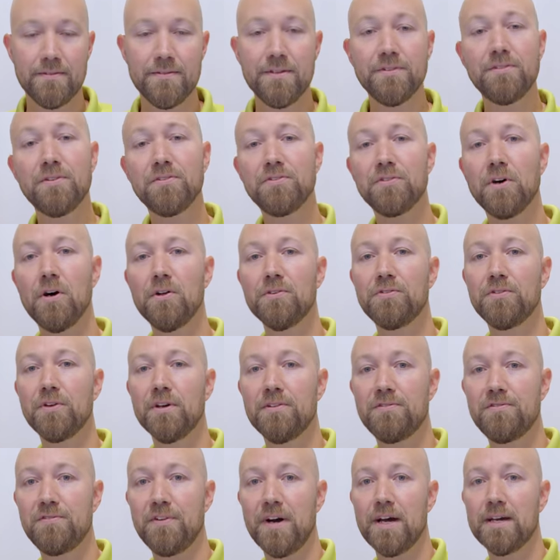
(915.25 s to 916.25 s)
This is
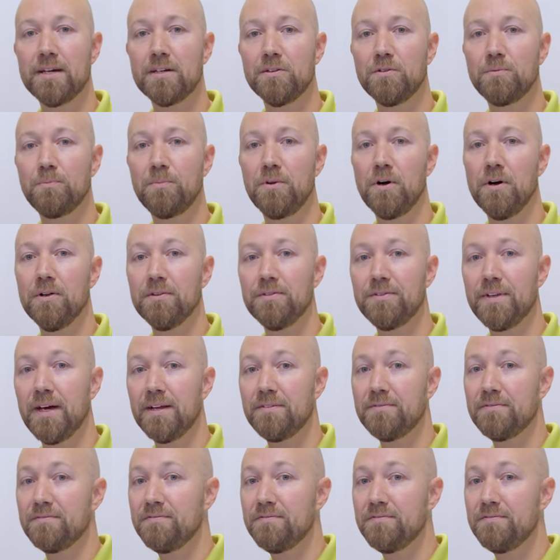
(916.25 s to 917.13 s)
also a ficus plant that